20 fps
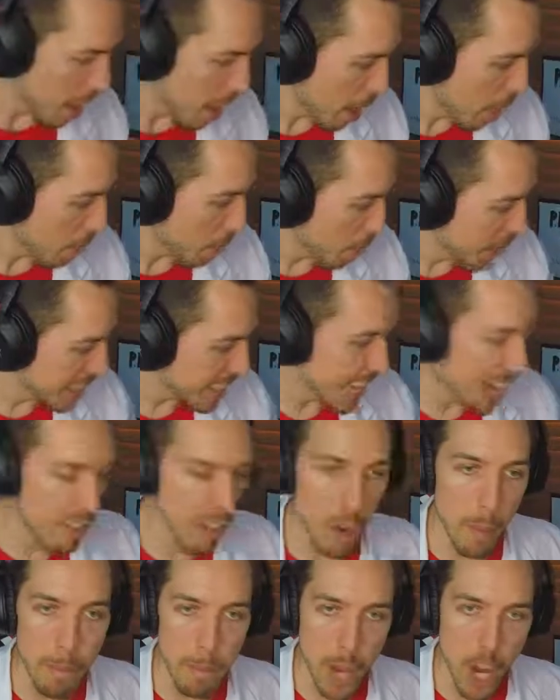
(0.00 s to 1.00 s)
break down
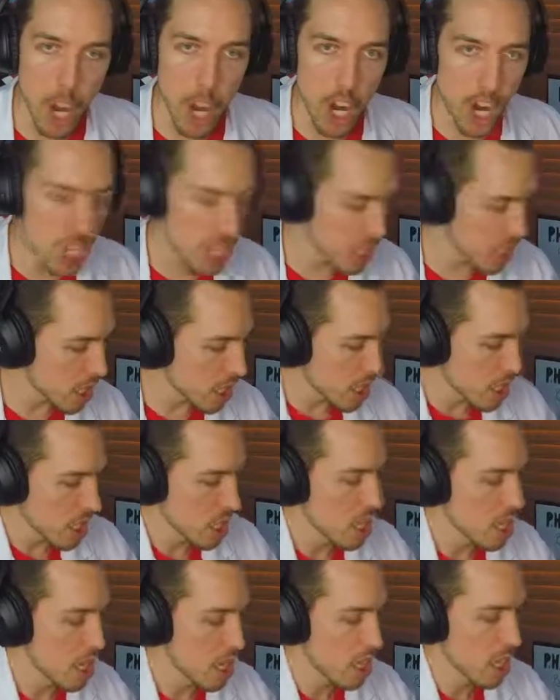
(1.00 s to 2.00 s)
their bars,
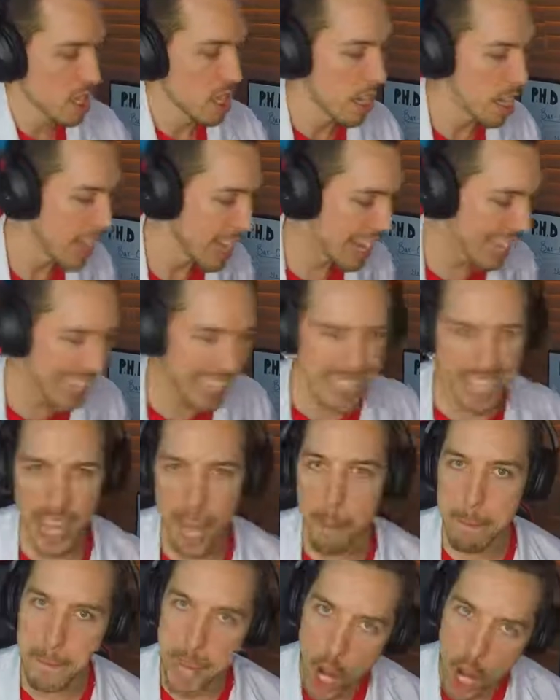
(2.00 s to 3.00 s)
and get
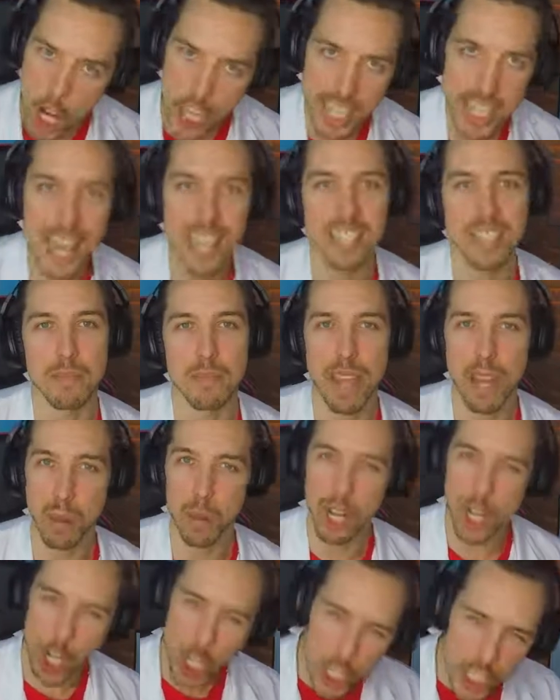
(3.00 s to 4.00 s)
that bargasm that
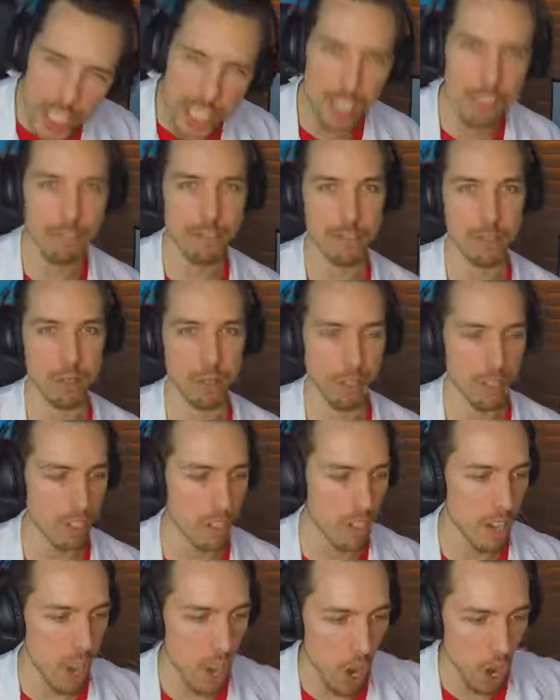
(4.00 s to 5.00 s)
we're looking for.
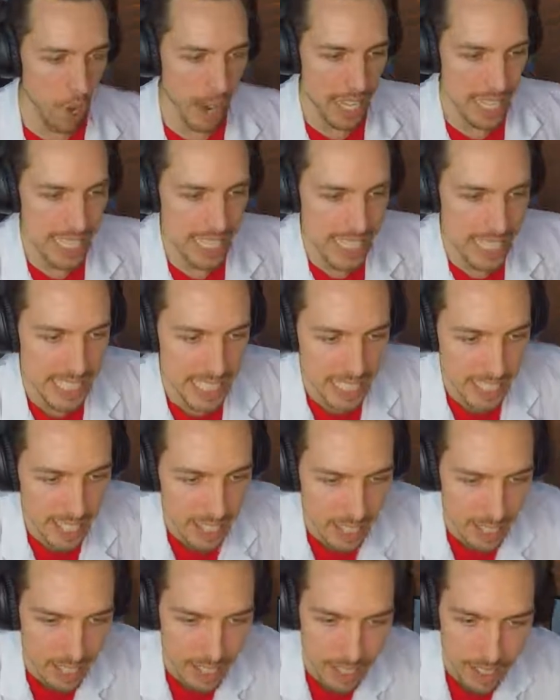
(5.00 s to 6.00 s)
All right, let's
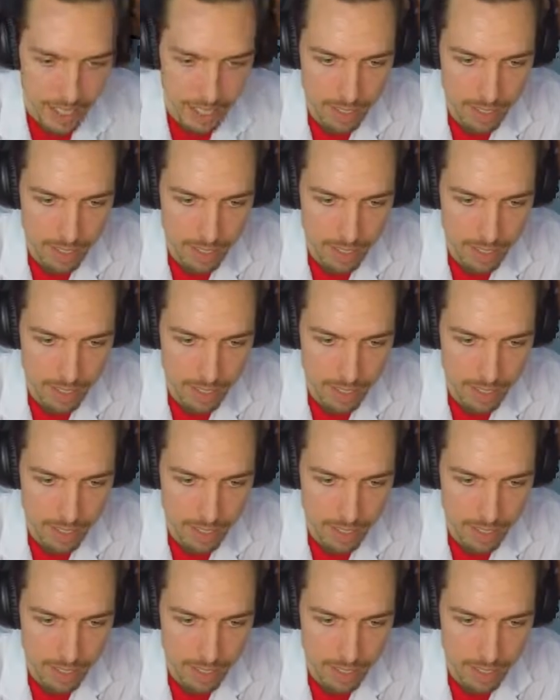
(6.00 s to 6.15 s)
get it.